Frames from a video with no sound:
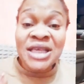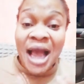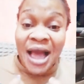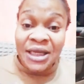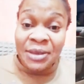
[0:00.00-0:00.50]

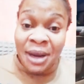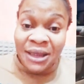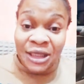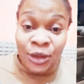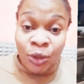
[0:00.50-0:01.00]
That they can't
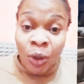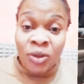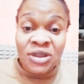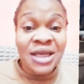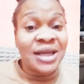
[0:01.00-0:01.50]
drop some
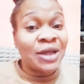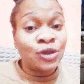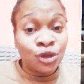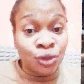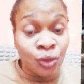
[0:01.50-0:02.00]
kind
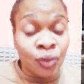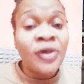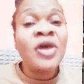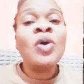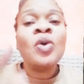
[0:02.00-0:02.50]
comment
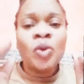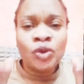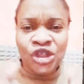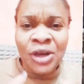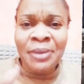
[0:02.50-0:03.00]
for the
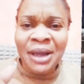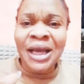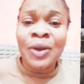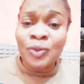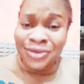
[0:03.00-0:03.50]
comment
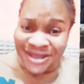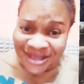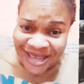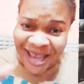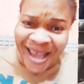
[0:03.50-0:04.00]
section below.